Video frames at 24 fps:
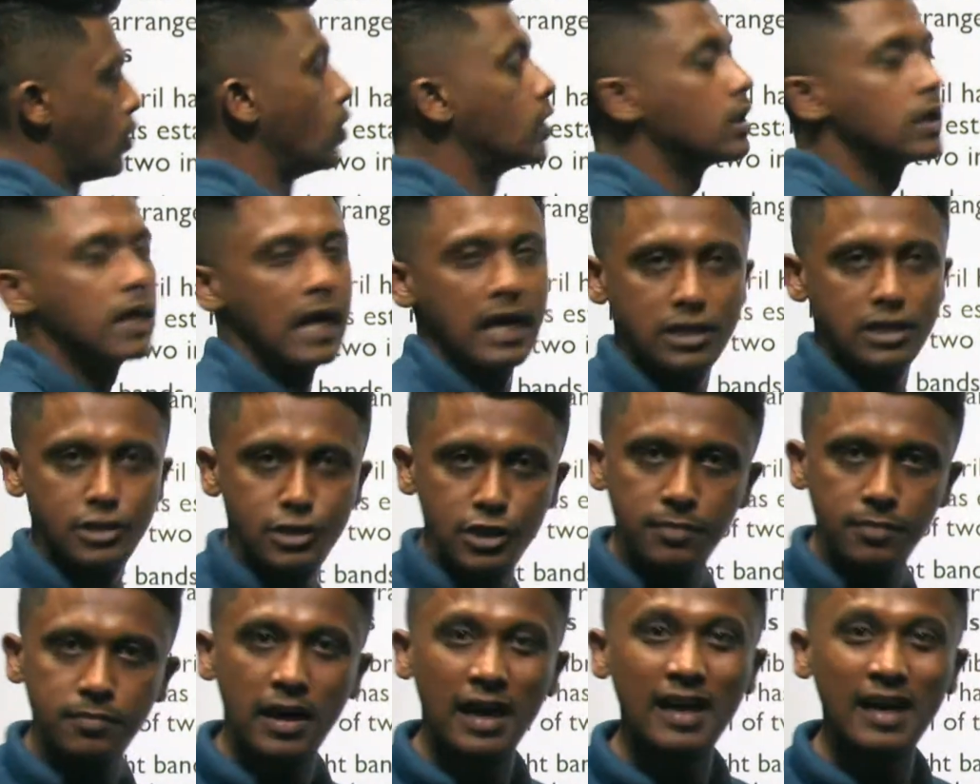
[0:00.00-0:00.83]
calcium
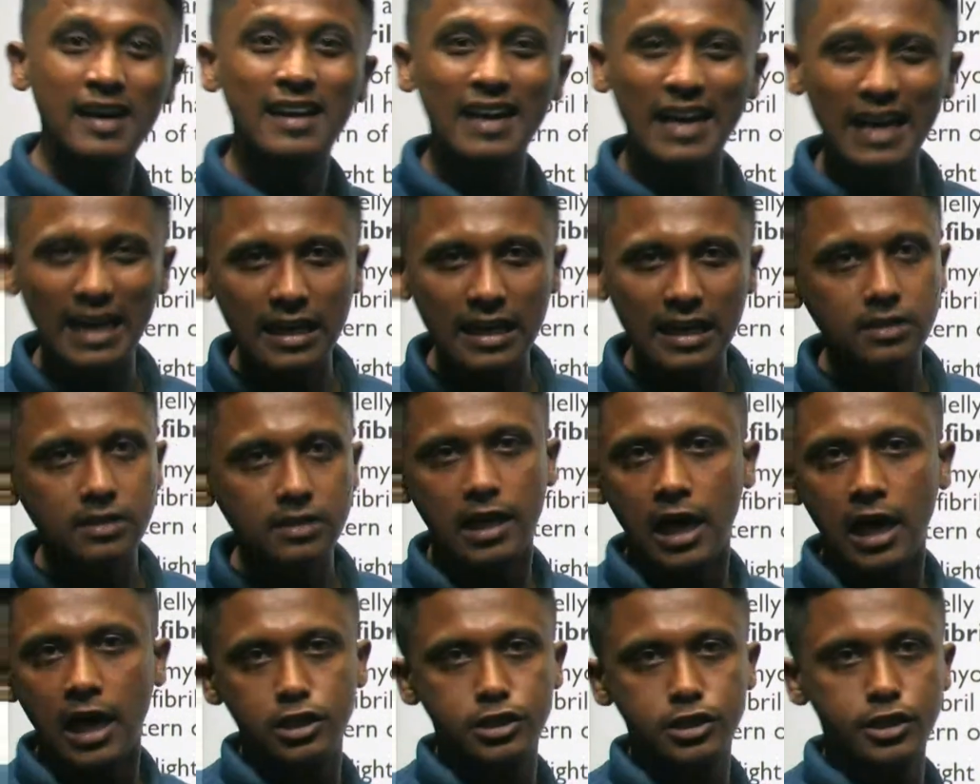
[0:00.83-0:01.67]
and release
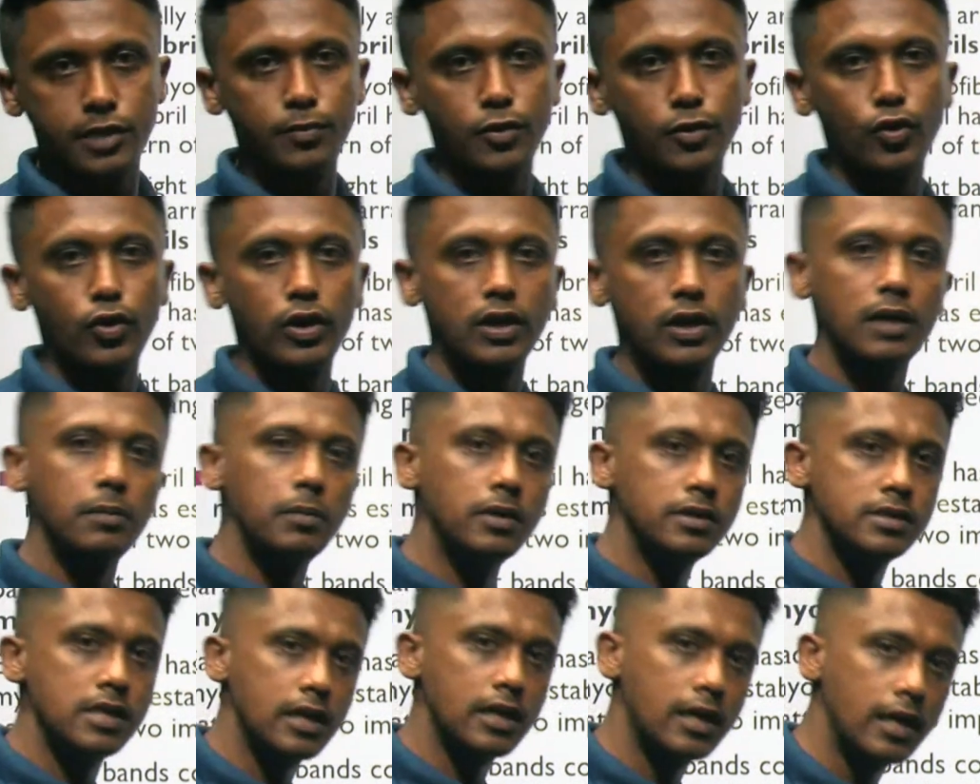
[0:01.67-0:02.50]
calcium during the
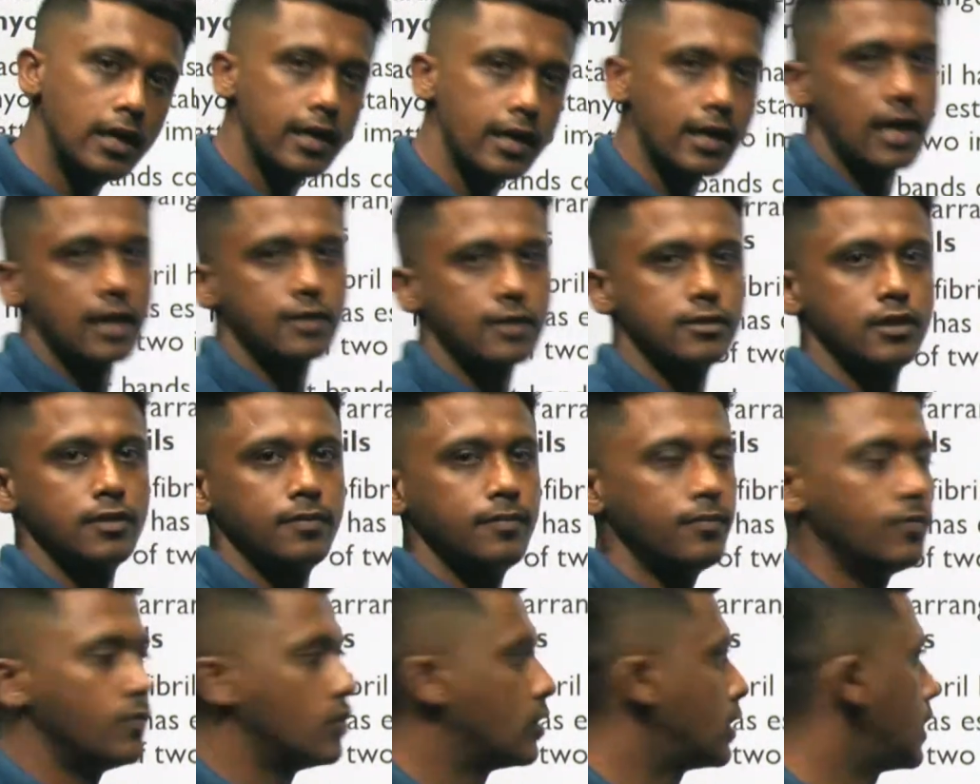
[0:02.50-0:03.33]
muscle contraction.
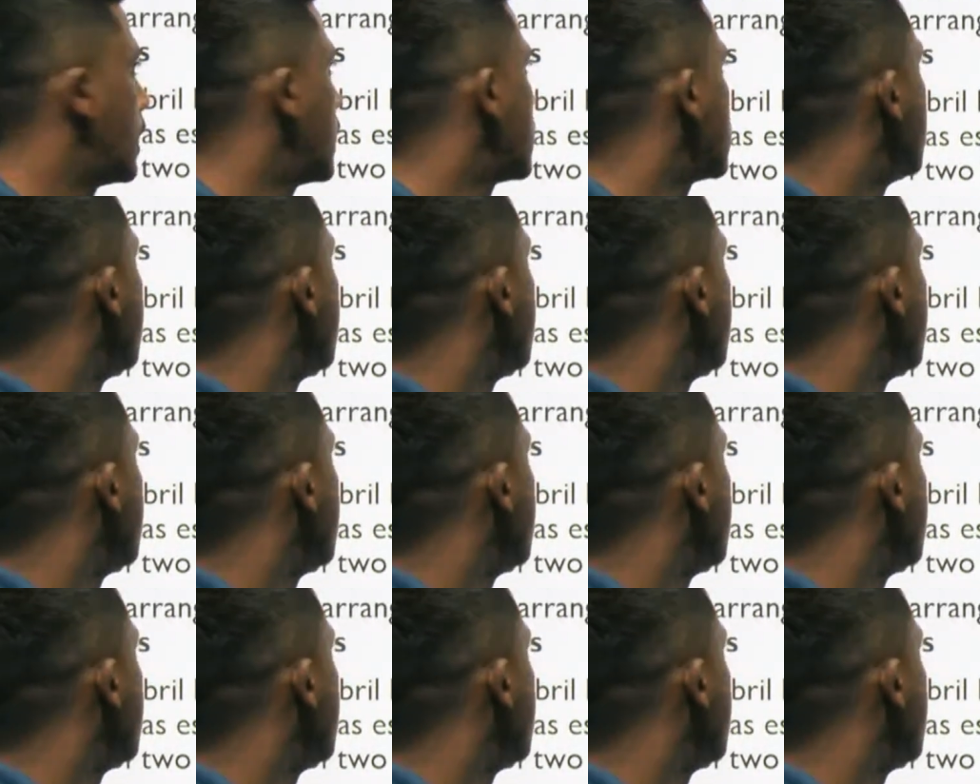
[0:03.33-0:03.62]
Correct.